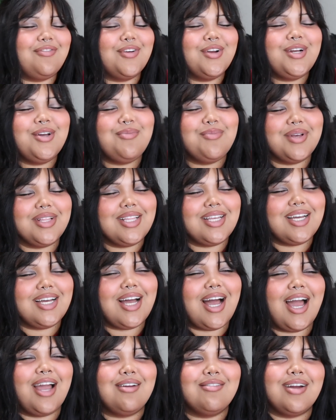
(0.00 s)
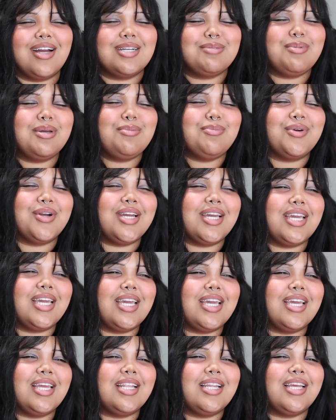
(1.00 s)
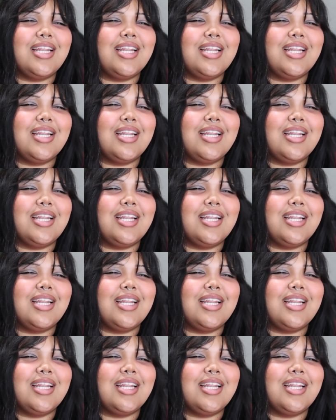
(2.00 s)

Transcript: For Camilla, I racked my brain